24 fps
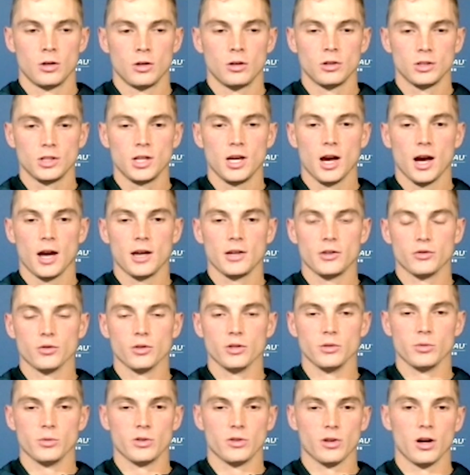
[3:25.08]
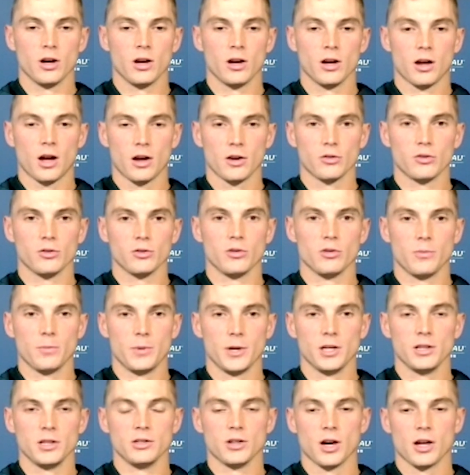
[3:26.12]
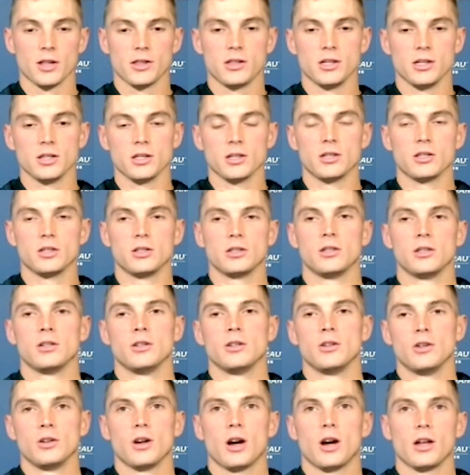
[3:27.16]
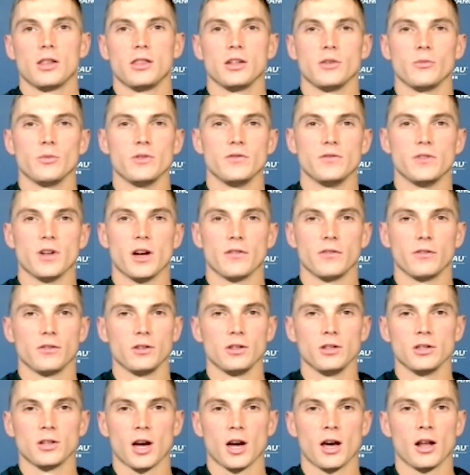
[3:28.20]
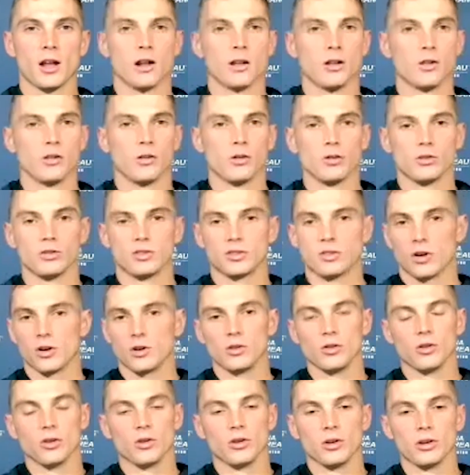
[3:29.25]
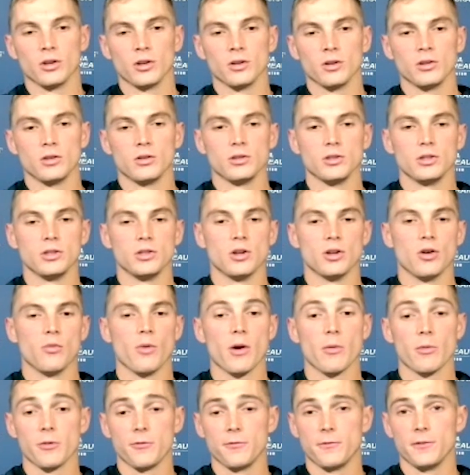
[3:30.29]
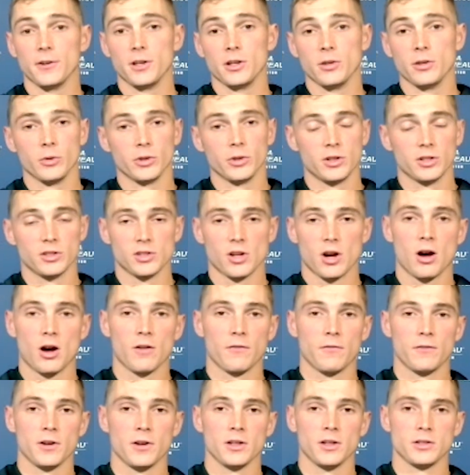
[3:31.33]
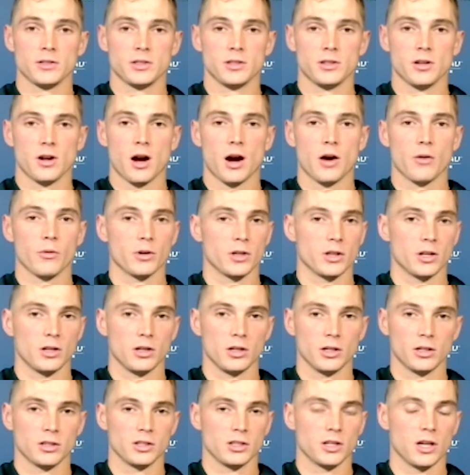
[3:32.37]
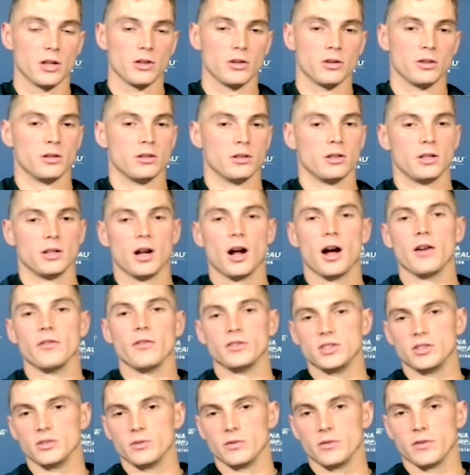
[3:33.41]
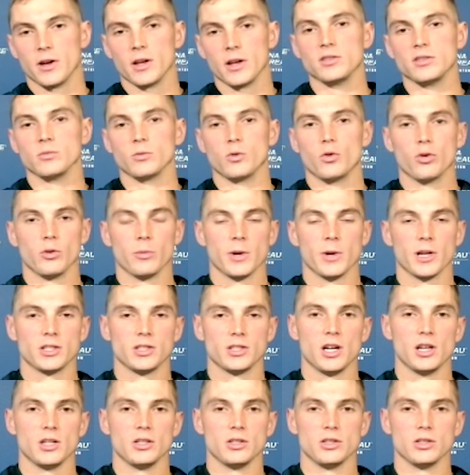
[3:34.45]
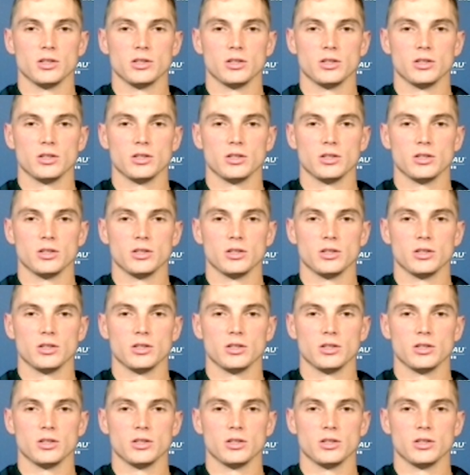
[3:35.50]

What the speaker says: Yeah, I agree with Pitt. I think we've definitely kind of started to learn, where we fit in with this offense, how we're going to click together. And obviously we've had some quarterback changes.